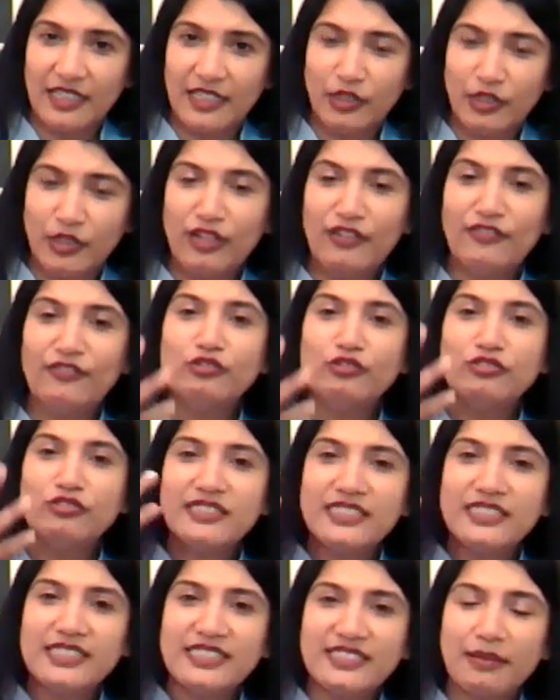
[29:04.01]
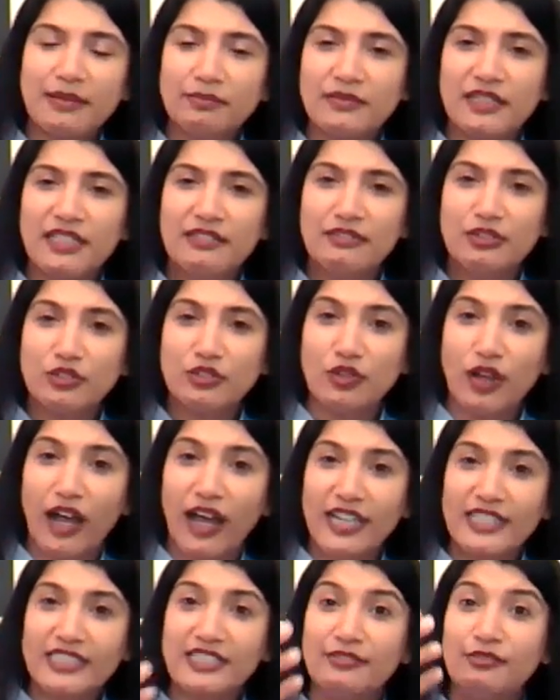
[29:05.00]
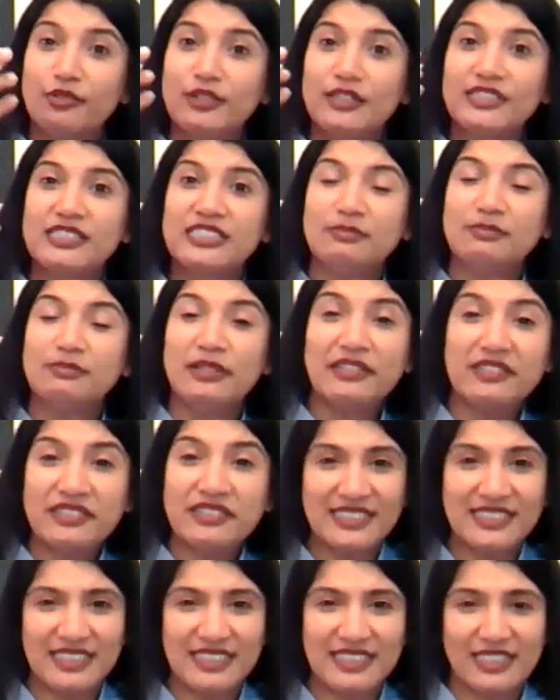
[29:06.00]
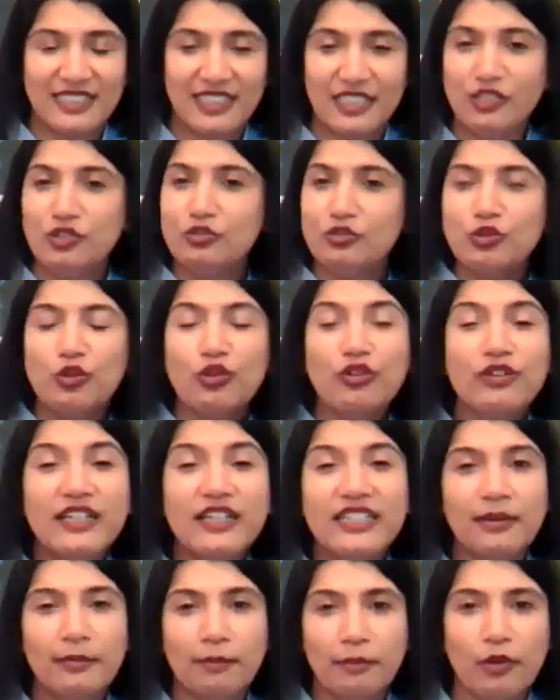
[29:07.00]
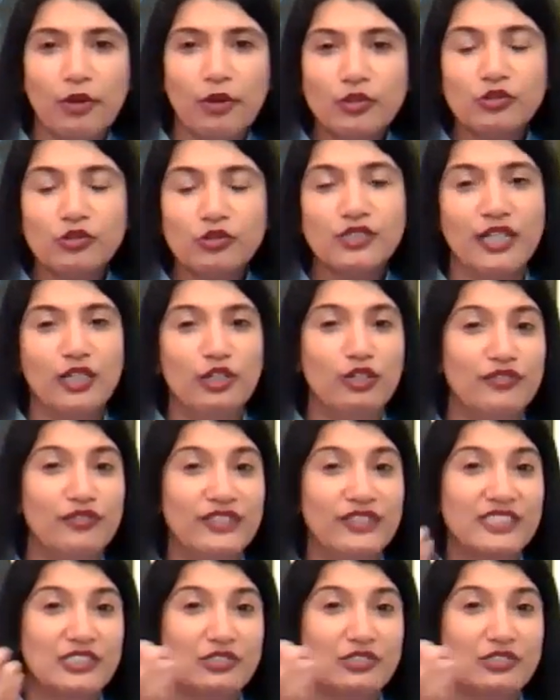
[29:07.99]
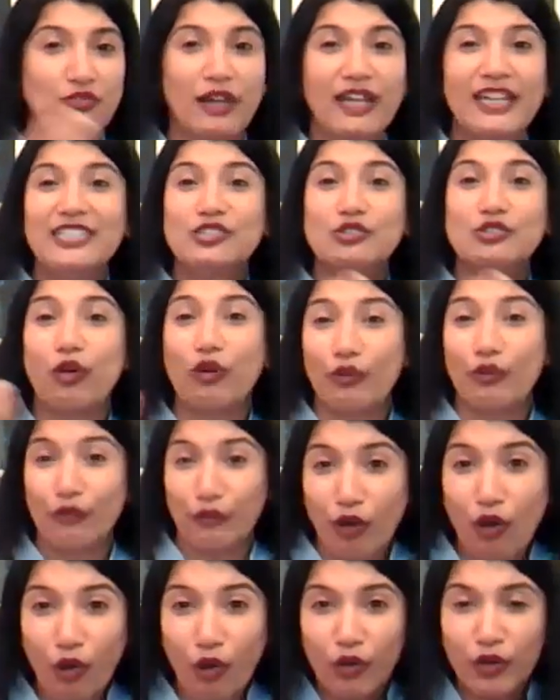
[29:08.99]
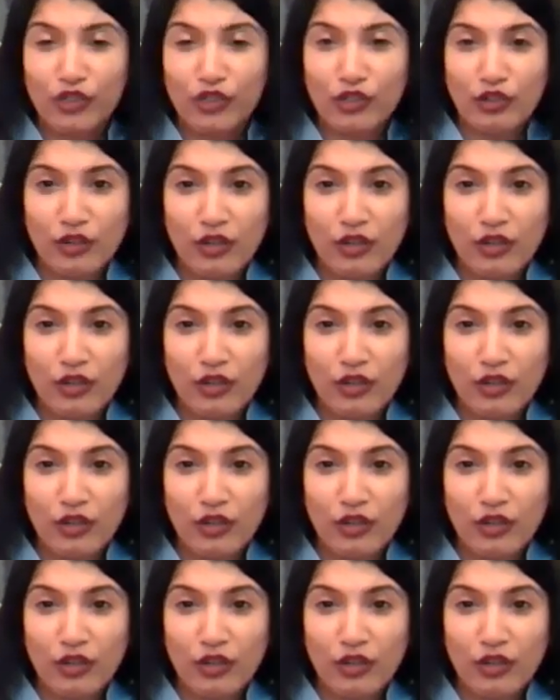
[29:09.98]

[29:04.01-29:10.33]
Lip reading: if you see something with your eyes, if you experience it, then you don't need a book to tell you if it's right or wrong.